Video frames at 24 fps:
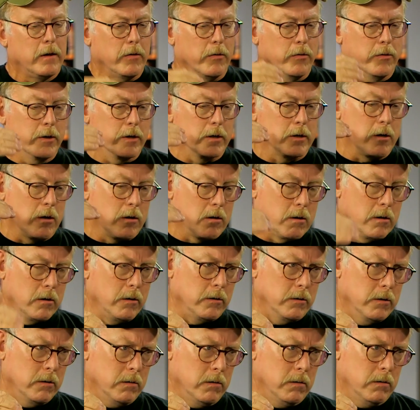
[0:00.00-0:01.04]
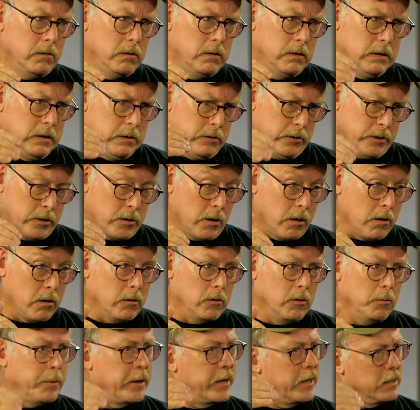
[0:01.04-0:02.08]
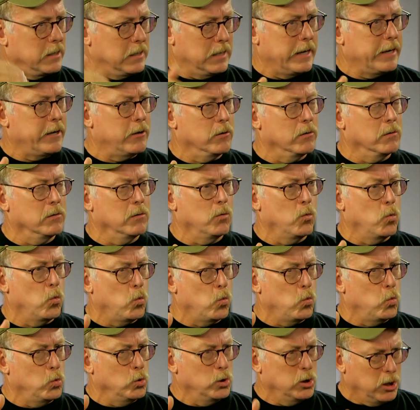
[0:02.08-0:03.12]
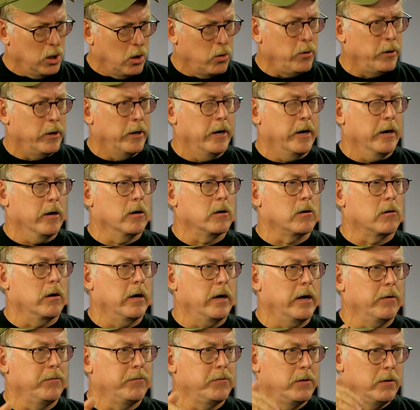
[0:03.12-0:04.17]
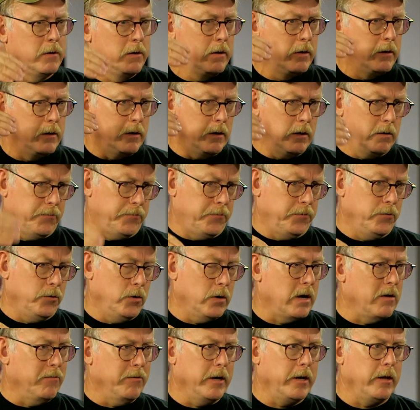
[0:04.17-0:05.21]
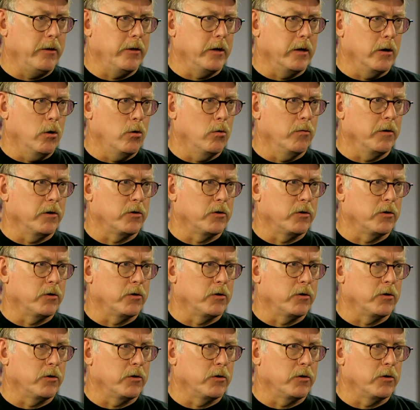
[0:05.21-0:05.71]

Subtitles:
The Cardinal being a lighter loaded aircraft, if you have anything over